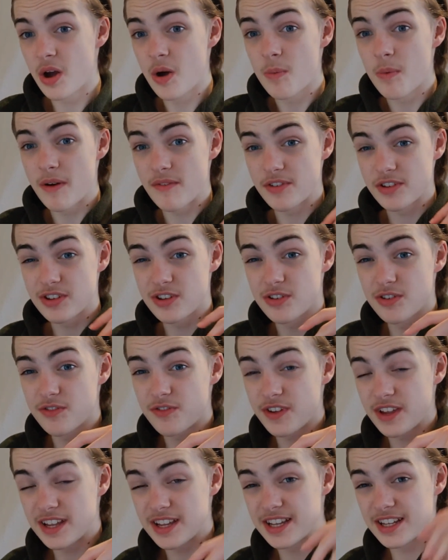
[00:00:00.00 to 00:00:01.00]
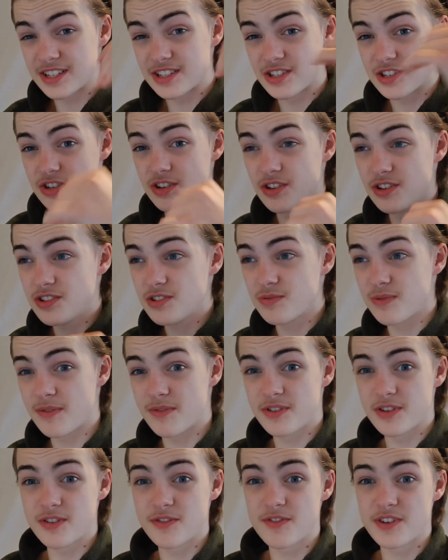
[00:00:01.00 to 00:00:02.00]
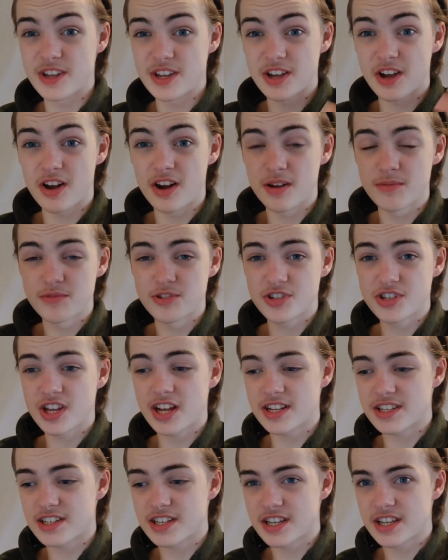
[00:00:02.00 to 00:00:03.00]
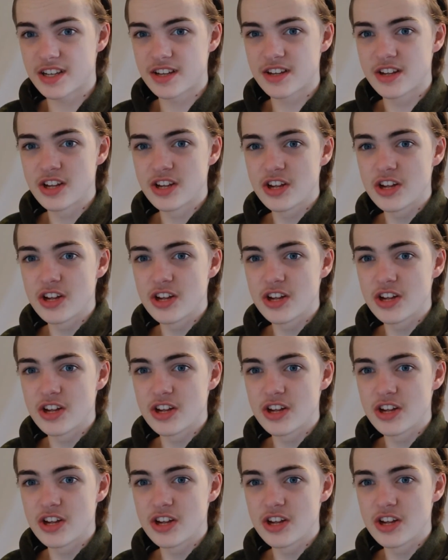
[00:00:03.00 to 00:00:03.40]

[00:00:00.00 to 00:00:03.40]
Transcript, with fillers: whether you think it's good, whether you think I'm chatting